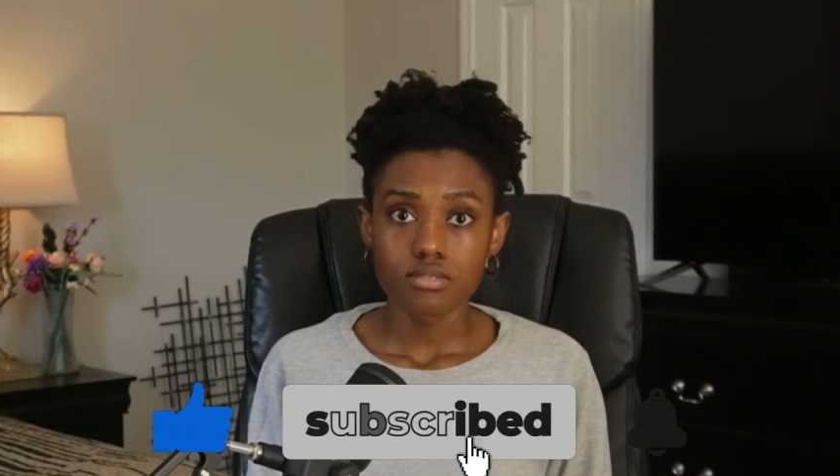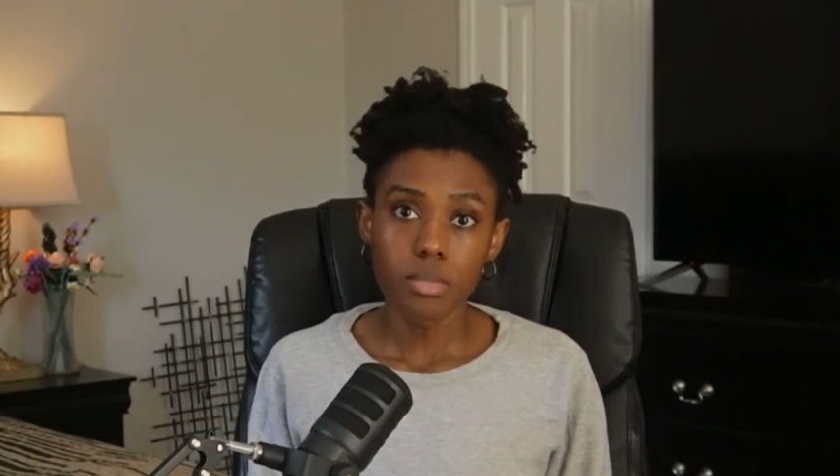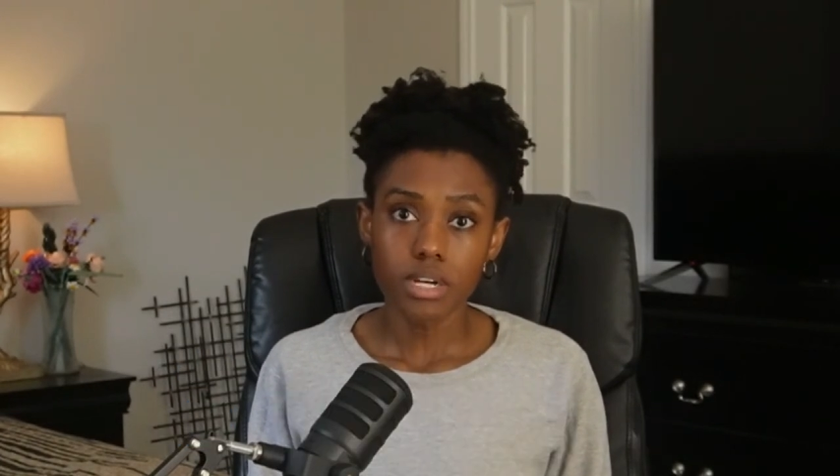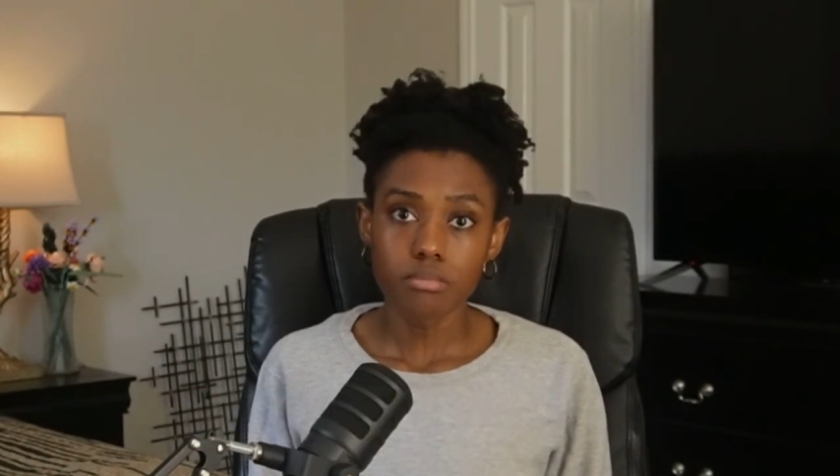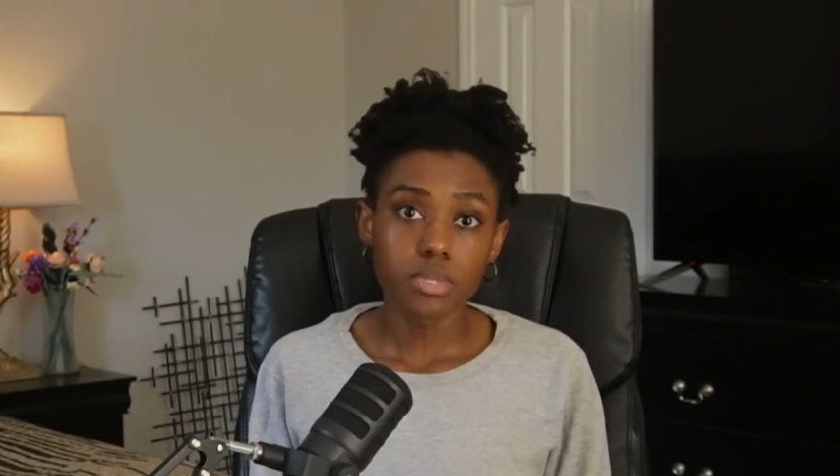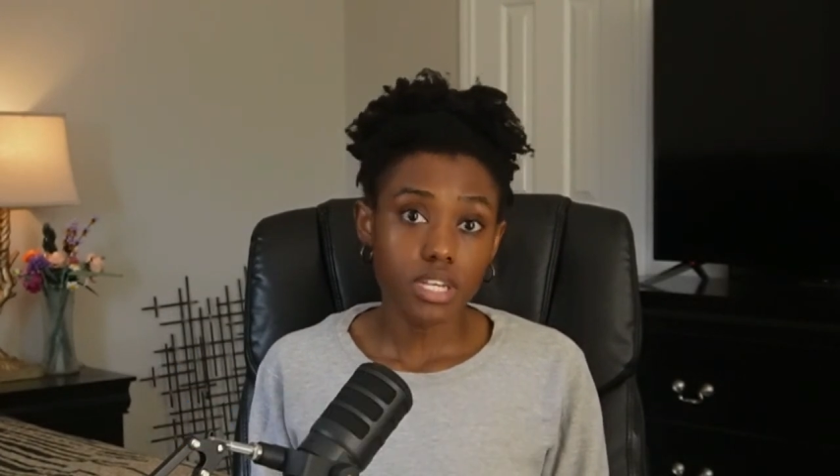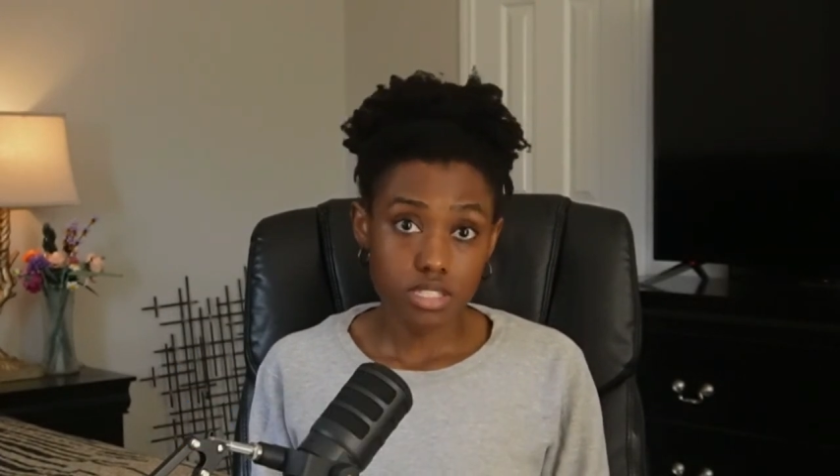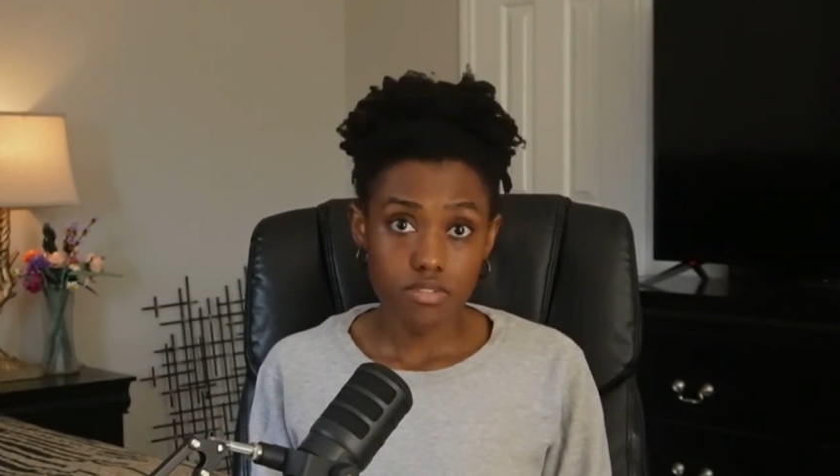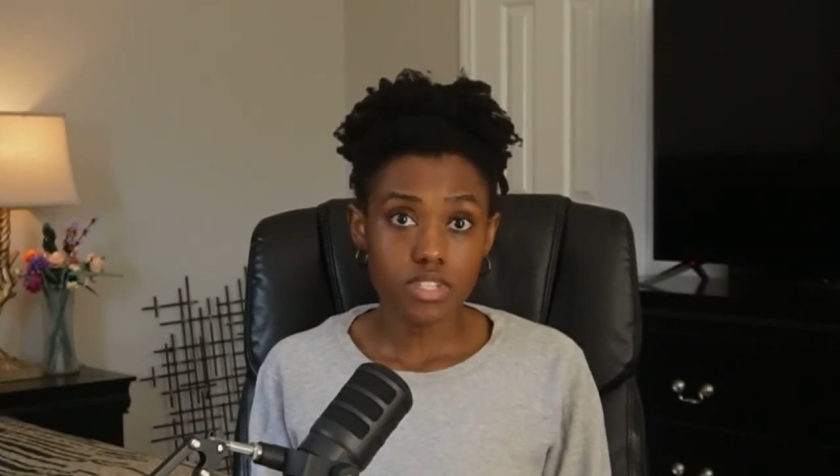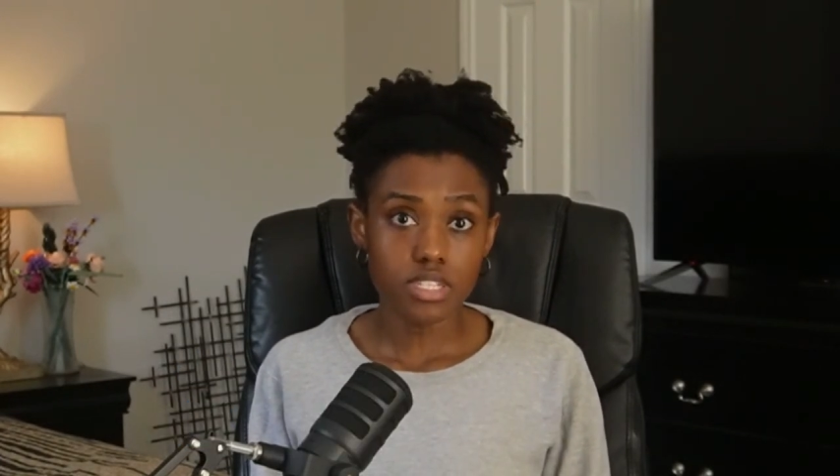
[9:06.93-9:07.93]
But
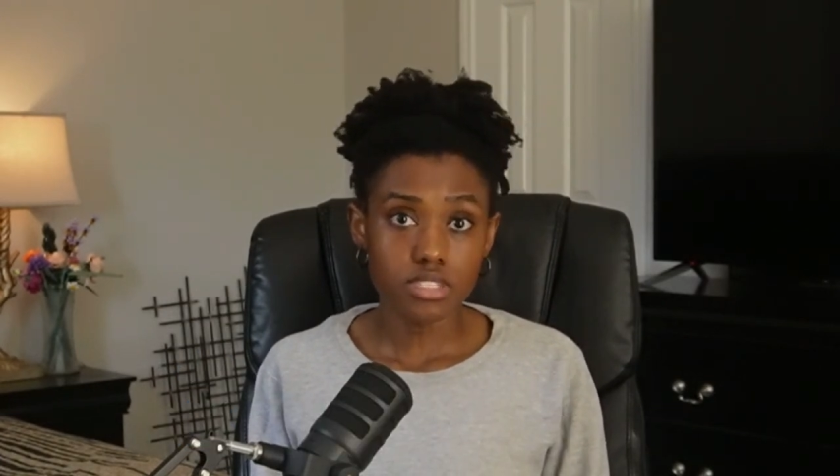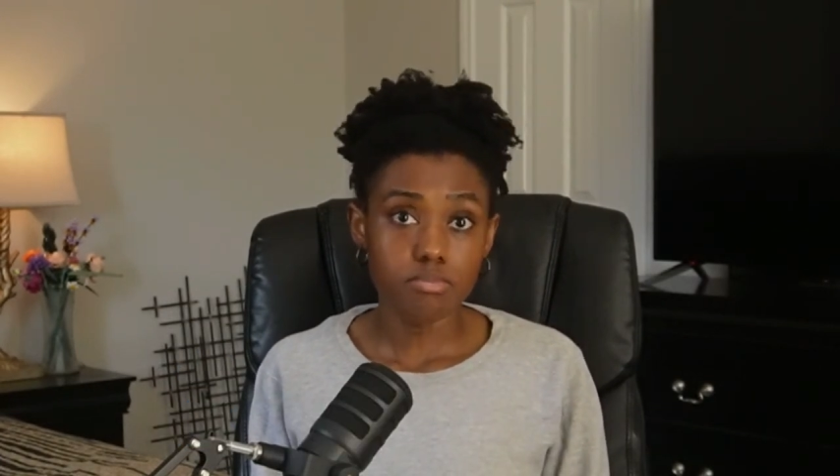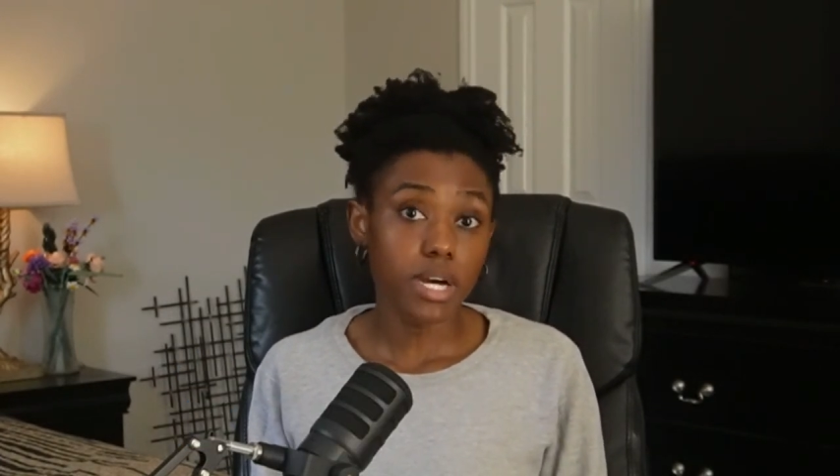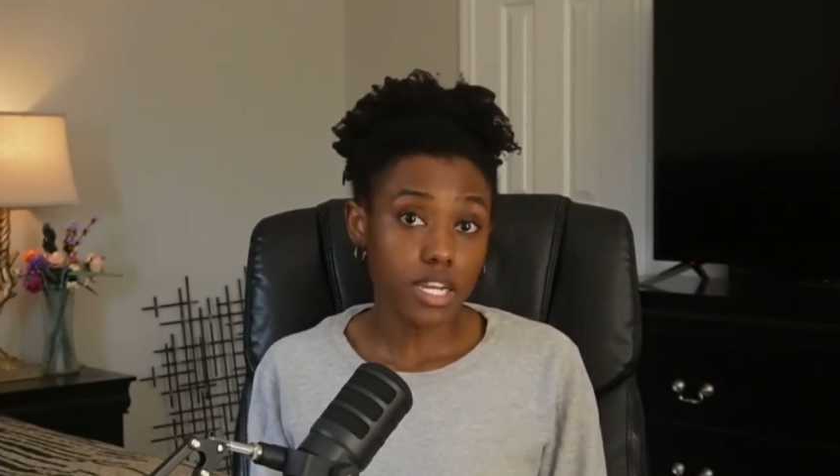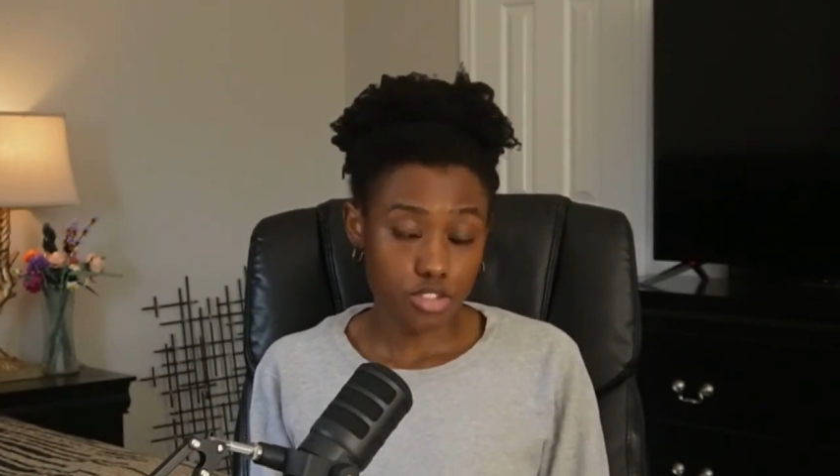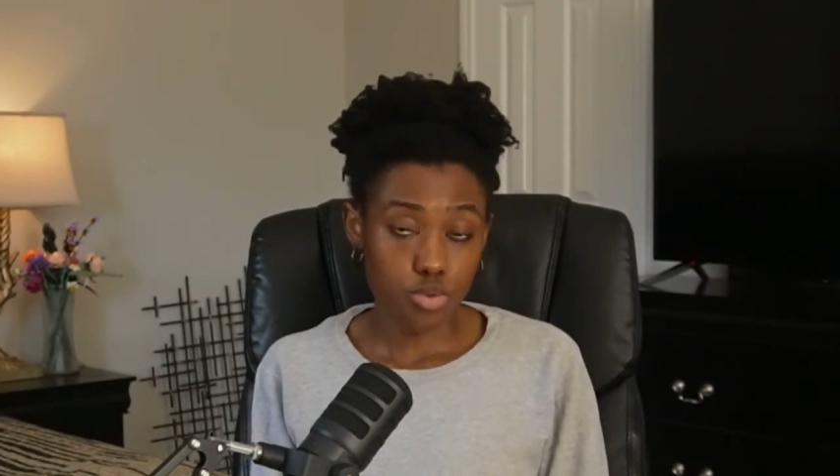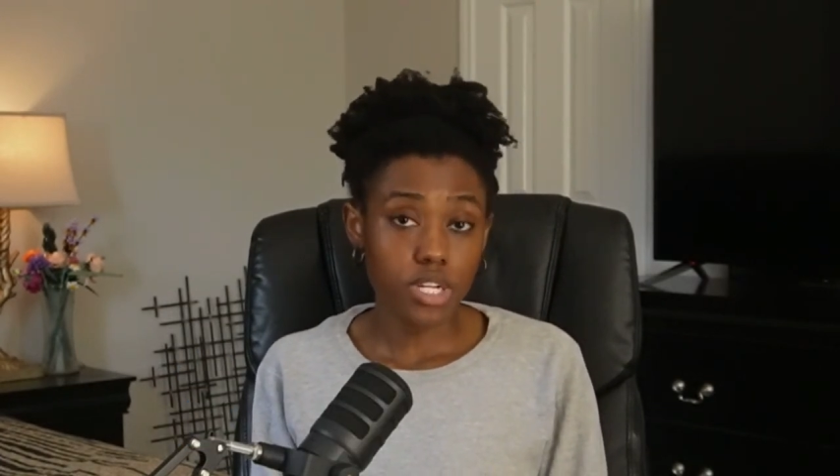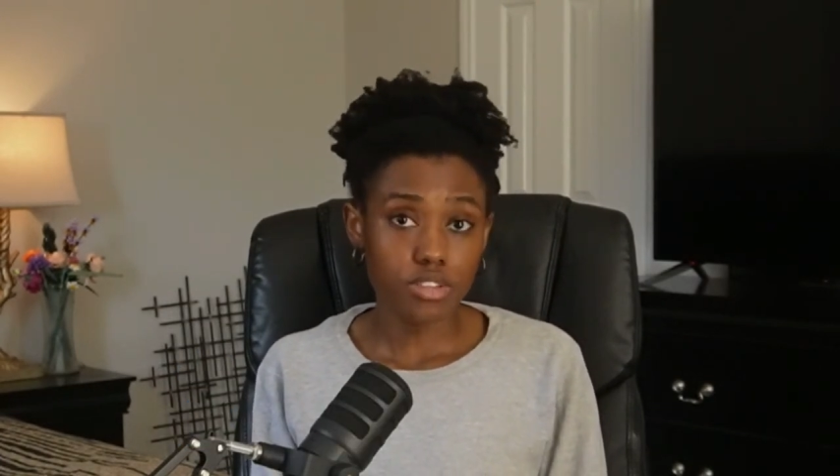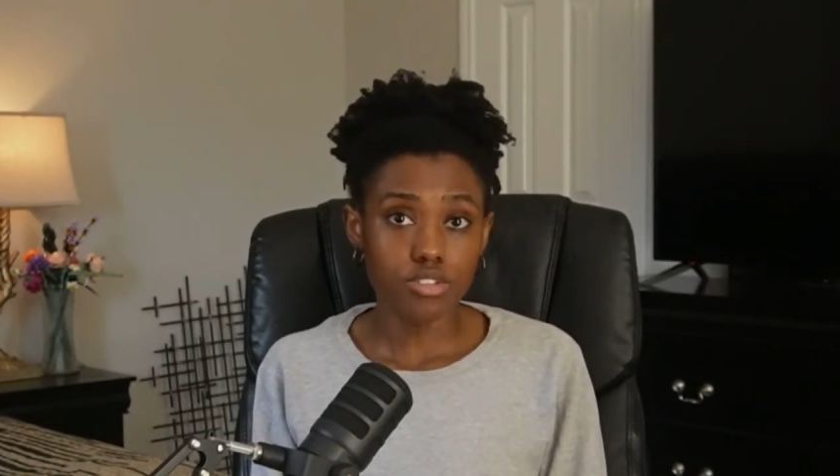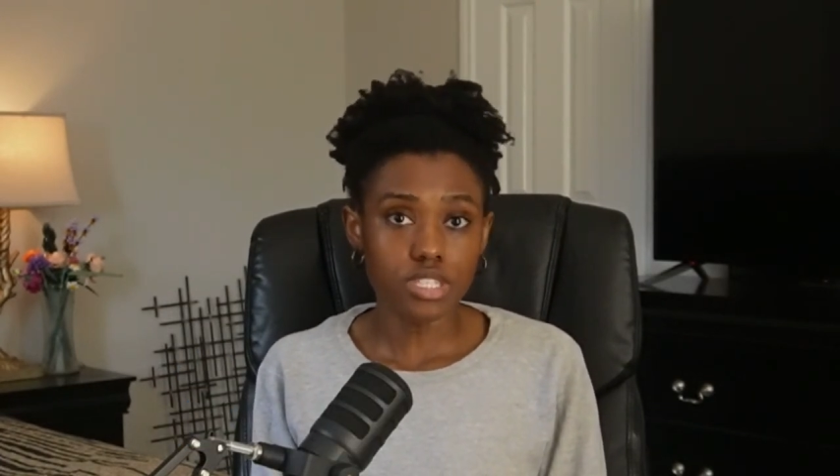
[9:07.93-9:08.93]
because of this, by
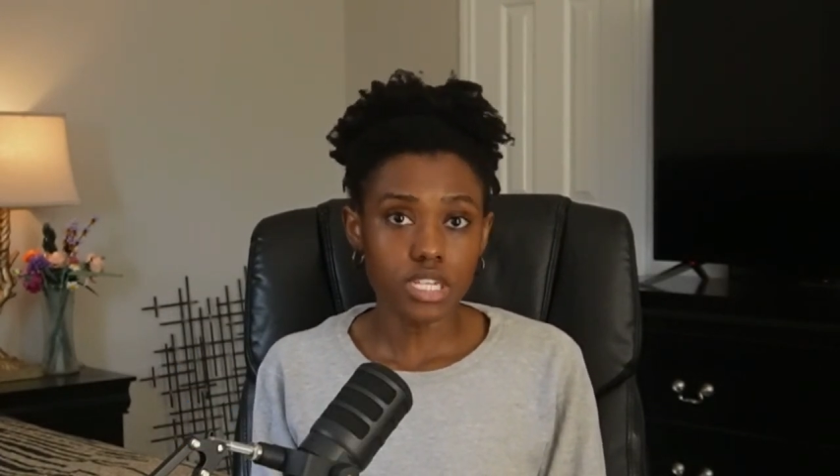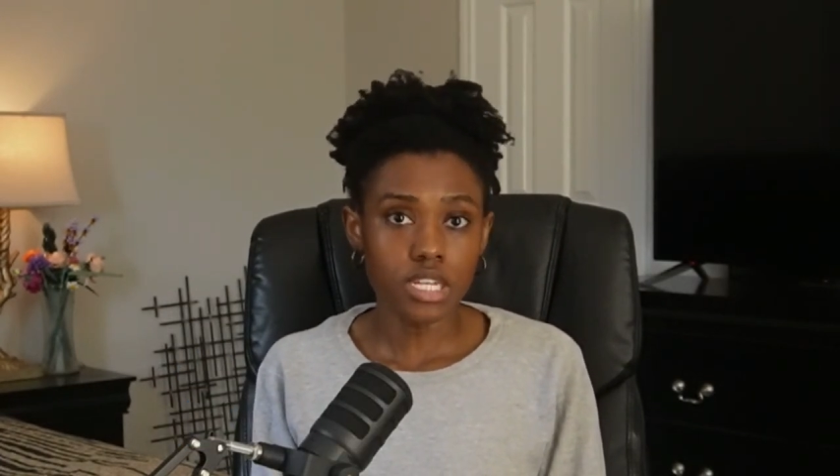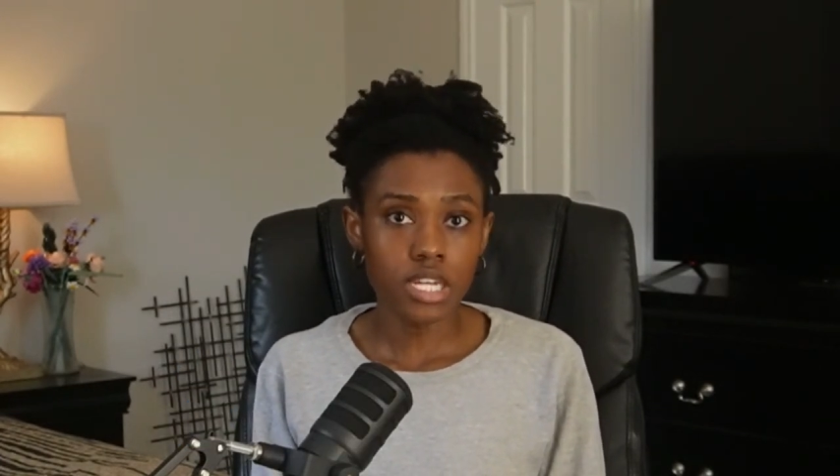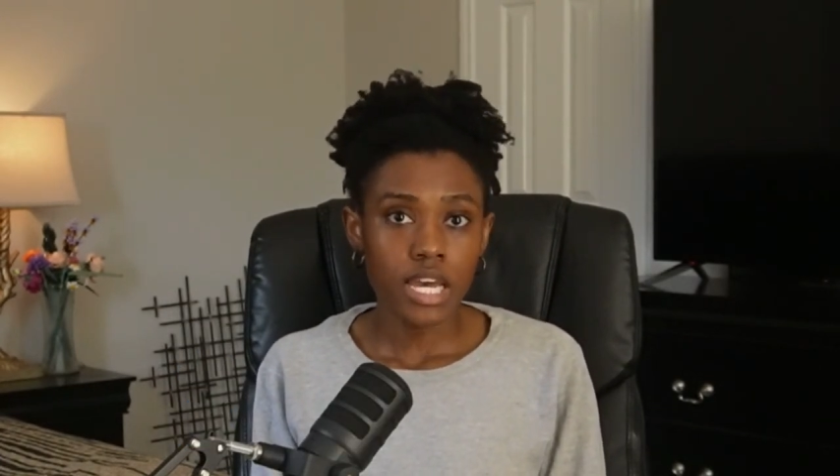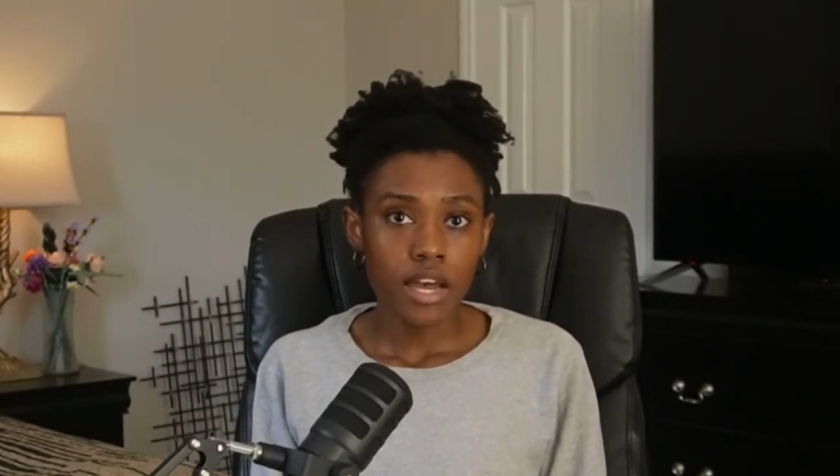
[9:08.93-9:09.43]
2013,